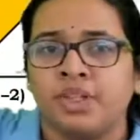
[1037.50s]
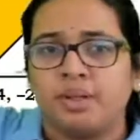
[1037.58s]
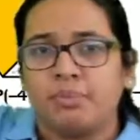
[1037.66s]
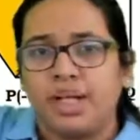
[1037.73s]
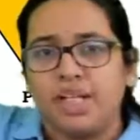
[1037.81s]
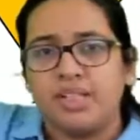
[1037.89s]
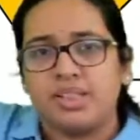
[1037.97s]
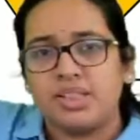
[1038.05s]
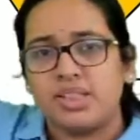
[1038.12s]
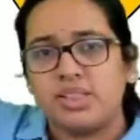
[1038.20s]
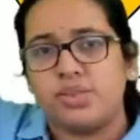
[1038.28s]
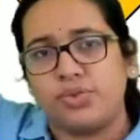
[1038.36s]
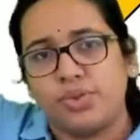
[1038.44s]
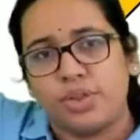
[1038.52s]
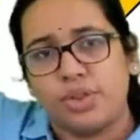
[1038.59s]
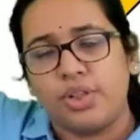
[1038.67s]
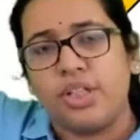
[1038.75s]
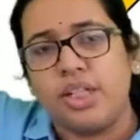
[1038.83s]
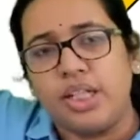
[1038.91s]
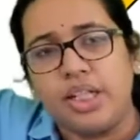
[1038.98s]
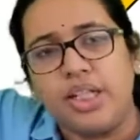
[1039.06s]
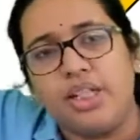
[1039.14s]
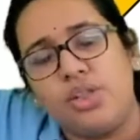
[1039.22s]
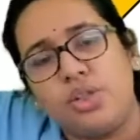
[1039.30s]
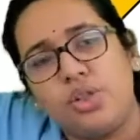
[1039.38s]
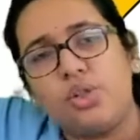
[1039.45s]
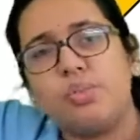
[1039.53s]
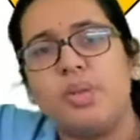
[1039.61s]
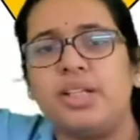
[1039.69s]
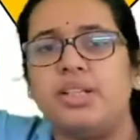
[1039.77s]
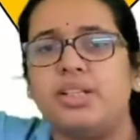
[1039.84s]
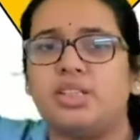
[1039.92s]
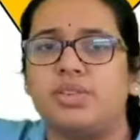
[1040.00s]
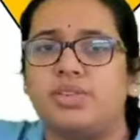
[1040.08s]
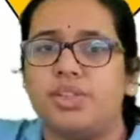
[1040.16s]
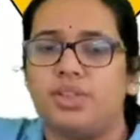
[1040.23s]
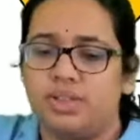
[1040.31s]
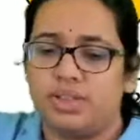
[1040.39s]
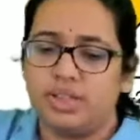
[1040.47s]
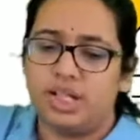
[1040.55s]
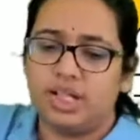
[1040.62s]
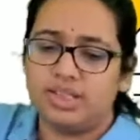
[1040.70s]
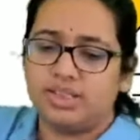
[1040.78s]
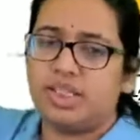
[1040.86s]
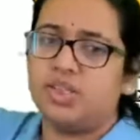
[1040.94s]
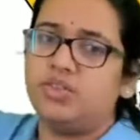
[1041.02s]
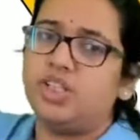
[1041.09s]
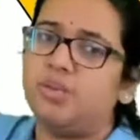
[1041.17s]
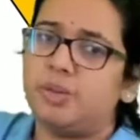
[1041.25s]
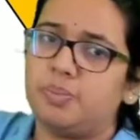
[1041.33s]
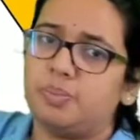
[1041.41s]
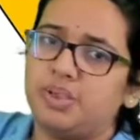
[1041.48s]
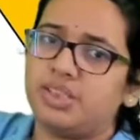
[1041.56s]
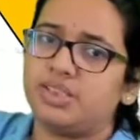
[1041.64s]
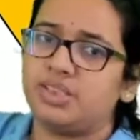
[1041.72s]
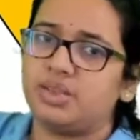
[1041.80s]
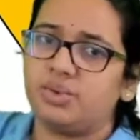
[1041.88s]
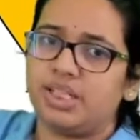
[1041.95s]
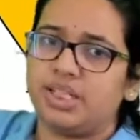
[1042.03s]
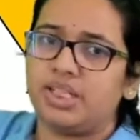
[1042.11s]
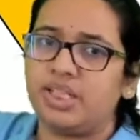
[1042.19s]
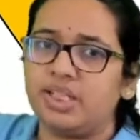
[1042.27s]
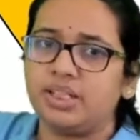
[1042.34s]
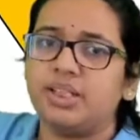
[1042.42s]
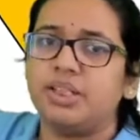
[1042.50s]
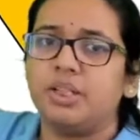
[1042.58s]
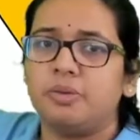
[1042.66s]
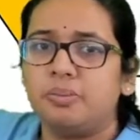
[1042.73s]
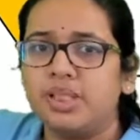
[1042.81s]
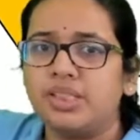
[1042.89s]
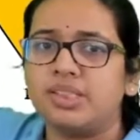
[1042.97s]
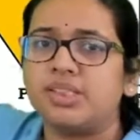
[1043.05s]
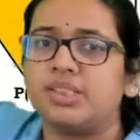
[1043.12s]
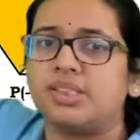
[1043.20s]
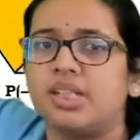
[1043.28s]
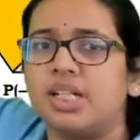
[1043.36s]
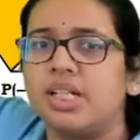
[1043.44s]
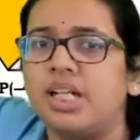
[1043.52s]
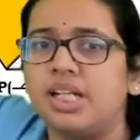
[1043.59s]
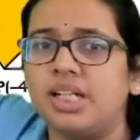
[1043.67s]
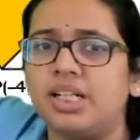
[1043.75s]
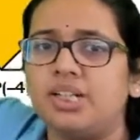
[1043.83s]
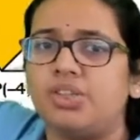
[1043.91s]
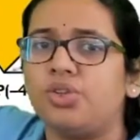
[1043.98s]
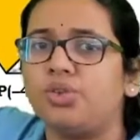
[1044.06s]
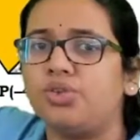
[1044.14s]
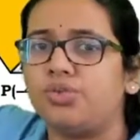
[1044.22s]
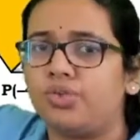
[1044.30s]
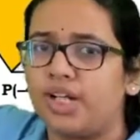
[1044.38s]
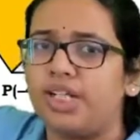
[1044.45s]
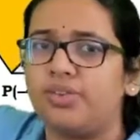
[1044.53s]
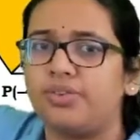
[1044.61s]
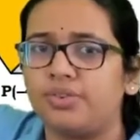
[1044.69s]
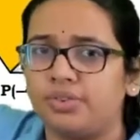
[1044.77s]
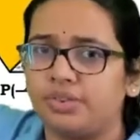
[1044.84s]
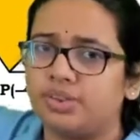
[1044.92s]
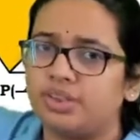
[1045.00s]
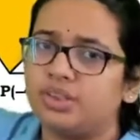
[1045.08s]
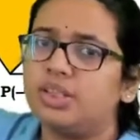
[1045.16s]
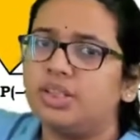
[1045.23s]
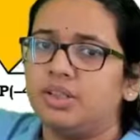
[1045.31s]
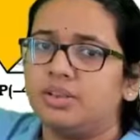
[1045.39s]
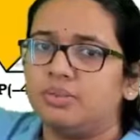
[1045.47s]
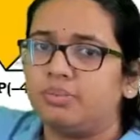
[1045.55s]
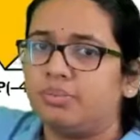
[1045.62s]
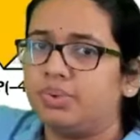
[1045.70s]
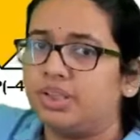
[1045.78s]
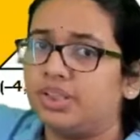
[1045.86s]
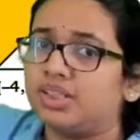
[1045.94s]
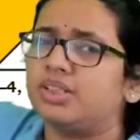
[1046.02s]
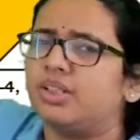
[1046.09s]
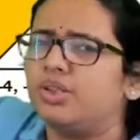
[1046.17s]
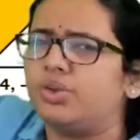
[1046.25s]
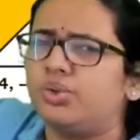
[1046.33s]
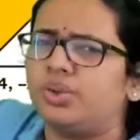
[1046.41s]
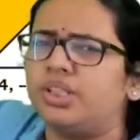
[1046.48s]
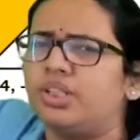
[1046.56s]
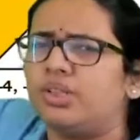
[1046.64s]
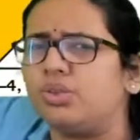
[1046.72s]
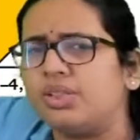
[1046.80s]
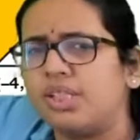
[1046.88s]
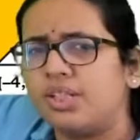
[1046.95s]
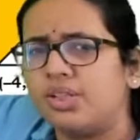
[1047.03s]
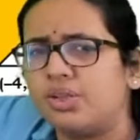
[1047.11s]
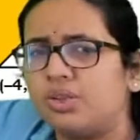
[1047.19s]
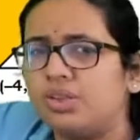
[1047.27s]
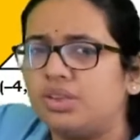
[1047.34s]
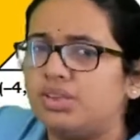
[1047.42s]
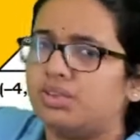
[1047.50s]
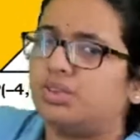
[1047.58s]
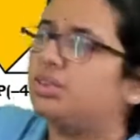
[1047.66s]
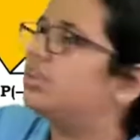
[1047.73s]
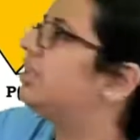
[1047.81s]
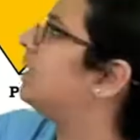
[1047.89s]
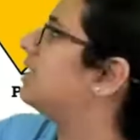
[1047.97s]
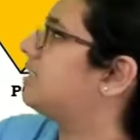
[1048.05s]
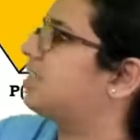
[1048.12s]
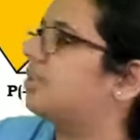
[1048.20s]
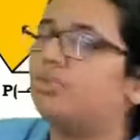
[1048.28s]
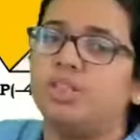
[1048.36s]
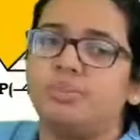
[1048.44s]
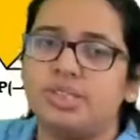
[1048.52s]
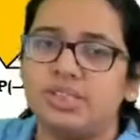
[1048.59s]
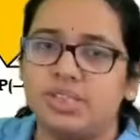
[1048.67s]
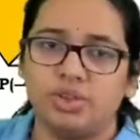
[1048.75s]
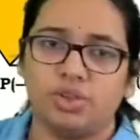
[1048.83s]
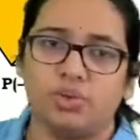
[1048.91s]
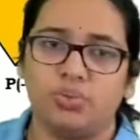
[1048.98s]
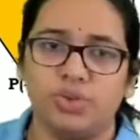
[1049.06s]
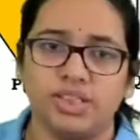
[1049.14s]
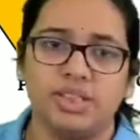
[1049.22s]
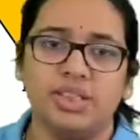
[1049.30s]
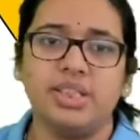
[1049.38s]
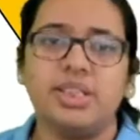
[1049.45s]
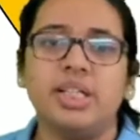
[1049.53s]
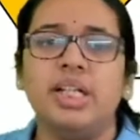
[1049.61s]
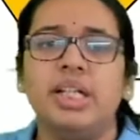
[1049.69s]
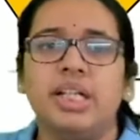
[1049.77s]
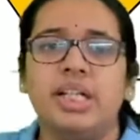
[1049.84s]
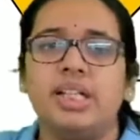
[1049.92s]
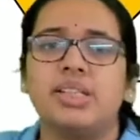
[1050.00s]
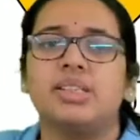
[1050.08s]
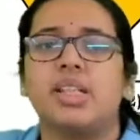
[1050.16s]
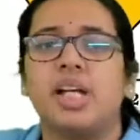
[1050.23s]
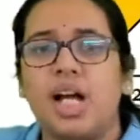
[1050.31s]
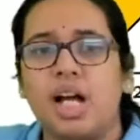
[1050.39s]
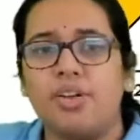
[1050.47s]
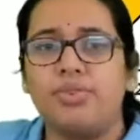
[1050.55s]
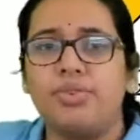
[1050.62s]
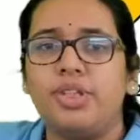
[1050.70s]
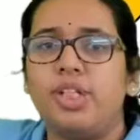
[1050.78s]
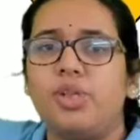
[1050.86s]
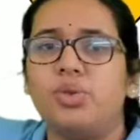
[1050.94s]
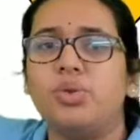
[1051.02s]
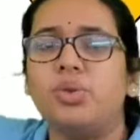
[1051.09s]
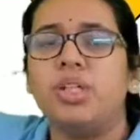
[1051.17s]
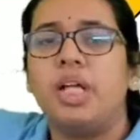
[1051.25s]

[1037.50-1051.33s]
-4 into -5. Answer will be +20 plus 3 into 5 plus 2 into 0. So last term will be 0 obviously. Hence half into